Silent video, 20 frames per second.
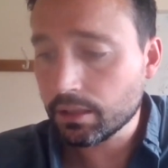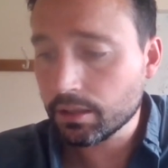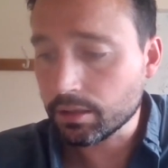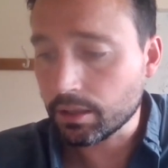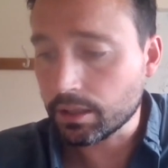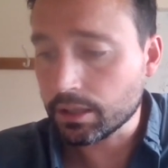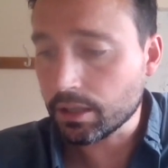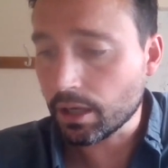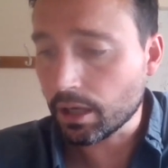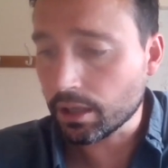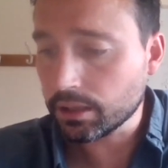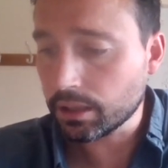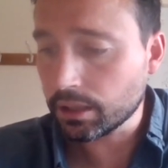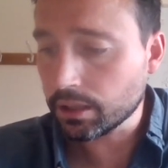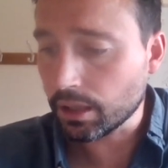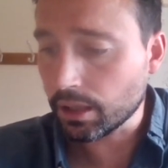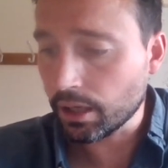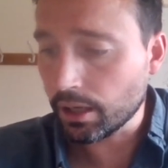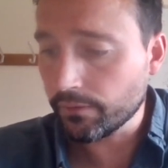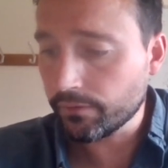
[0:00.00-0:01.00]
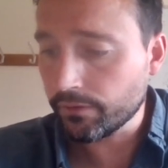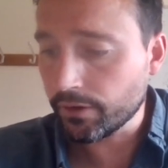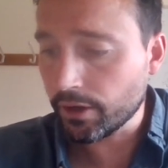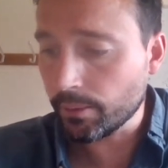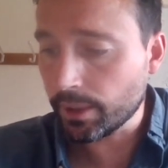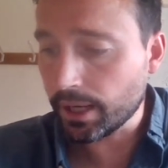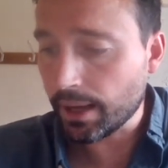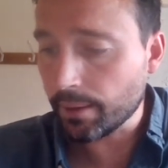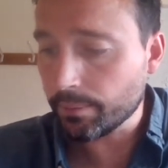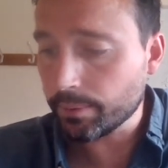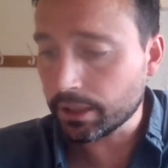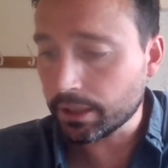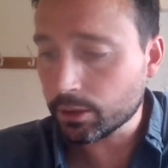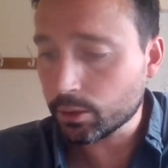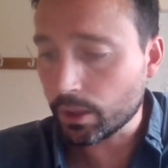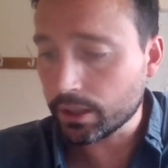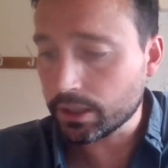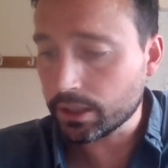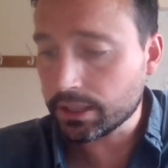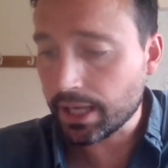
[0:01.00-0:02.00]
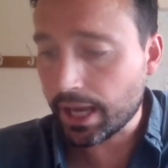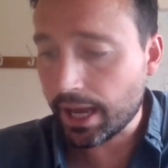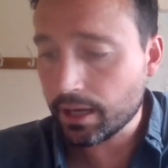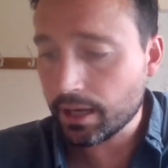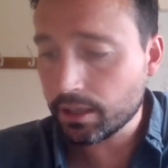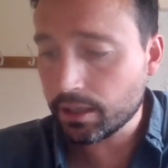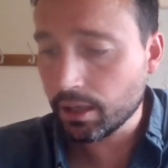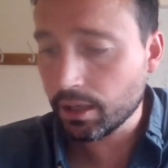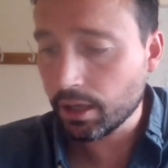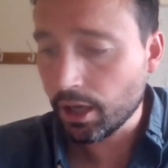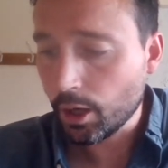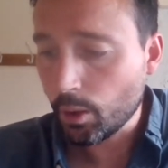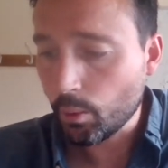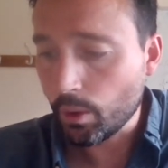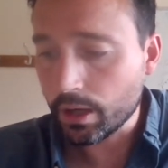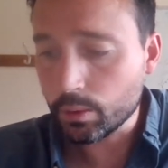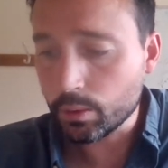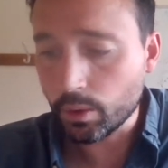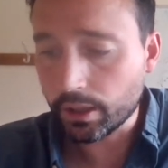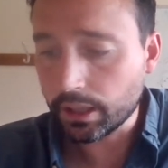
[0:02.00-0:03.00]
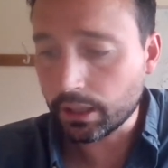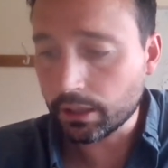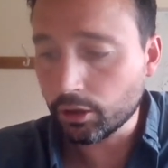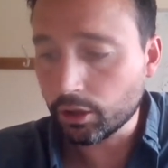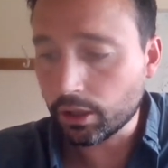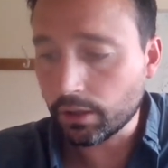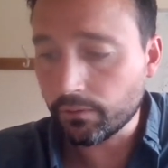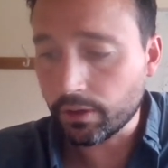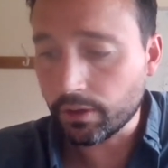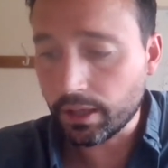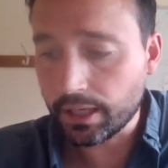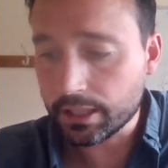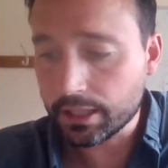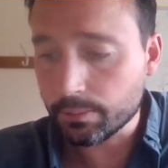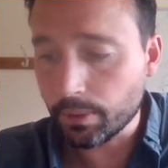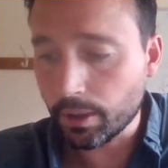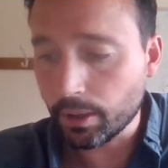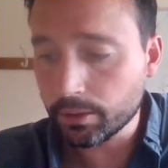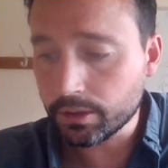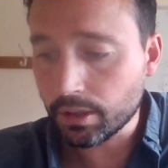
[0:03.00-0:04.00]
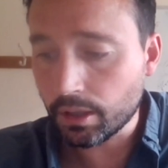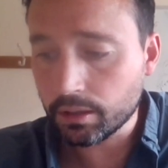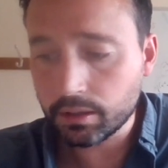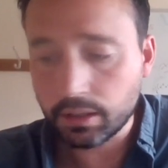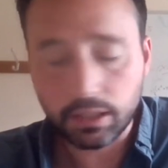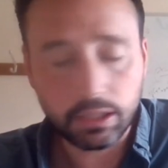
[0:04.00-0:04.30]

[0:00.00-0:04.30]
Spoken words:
So he started at FermiLab in 2010, where he's looking for the Higgs boson.